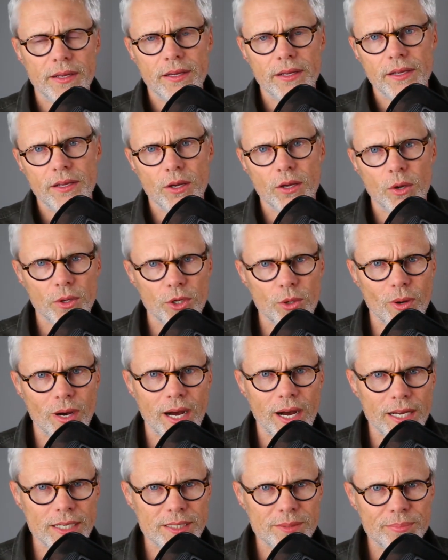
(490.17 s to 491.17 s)
going to a
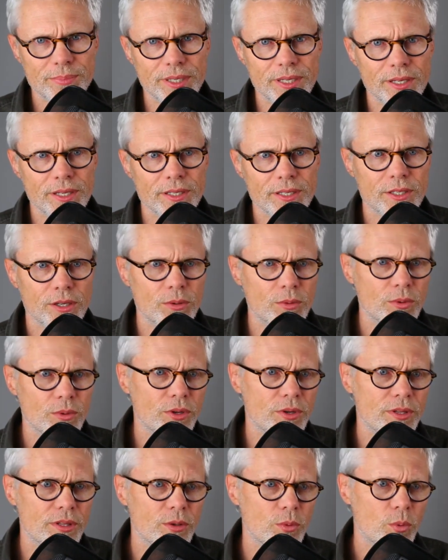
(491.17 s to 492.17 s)
hospital and don't you
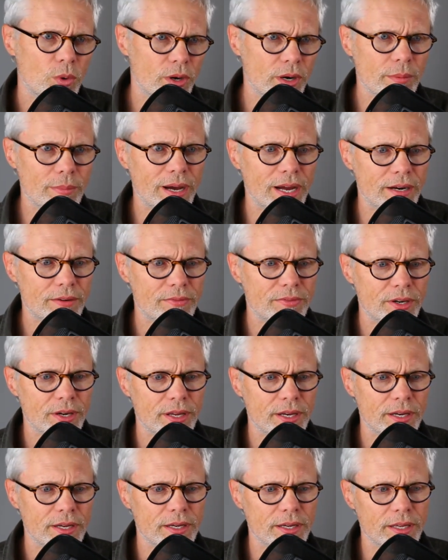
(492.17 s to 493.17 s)
don't have to worry about if they're
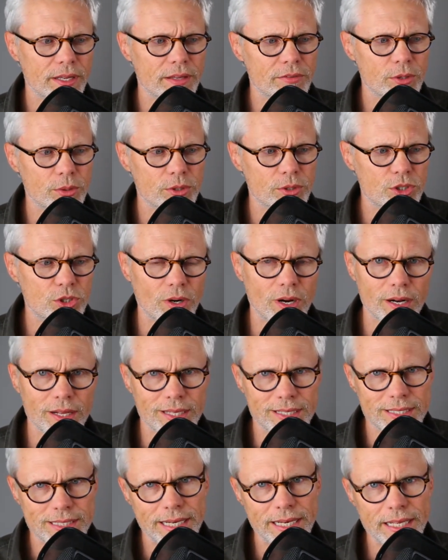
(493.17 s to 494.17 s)
going to give you a drug
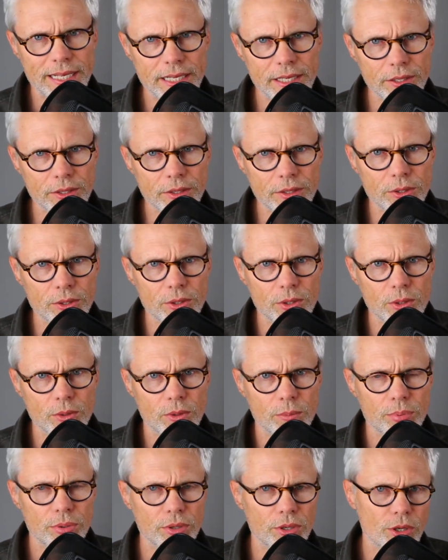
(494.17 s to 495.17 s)
that's going to kill you or
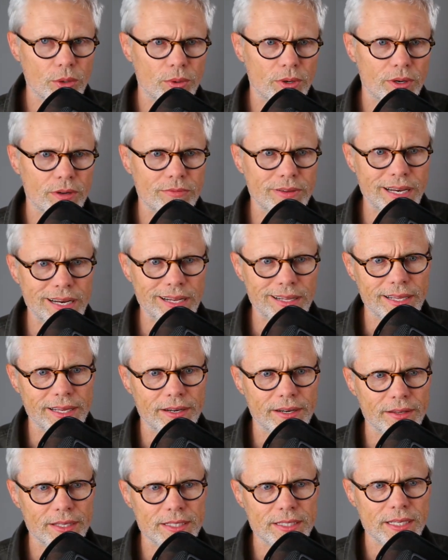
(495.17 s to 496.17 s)
put you on a
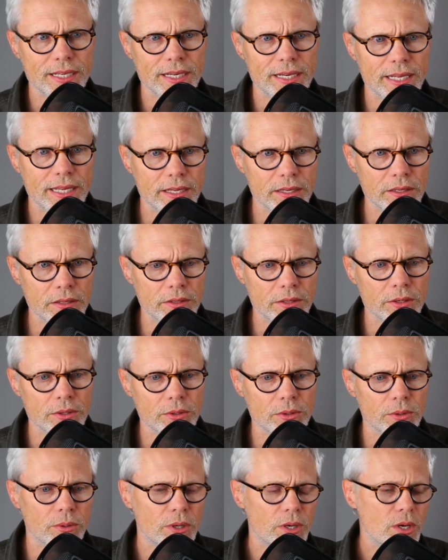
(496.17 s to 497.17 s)
ventilator that's going to kill
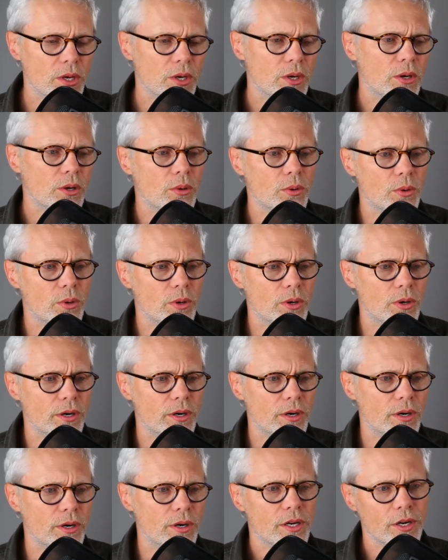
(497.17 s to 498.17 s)
you
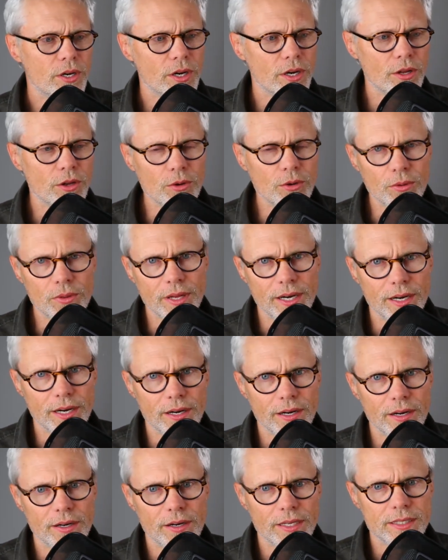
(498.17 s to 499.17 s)
or you're going to go
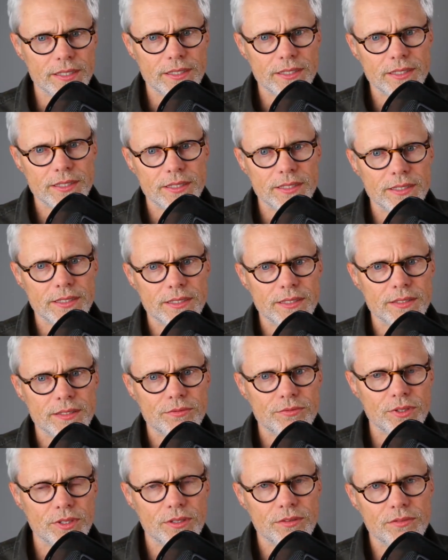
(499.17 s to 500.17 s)
there and it's
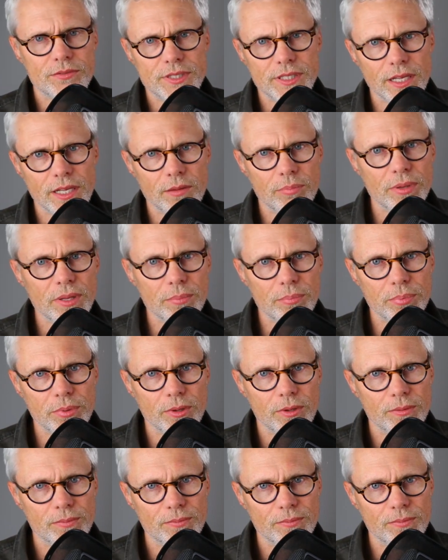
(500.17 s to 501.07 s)
full of sick people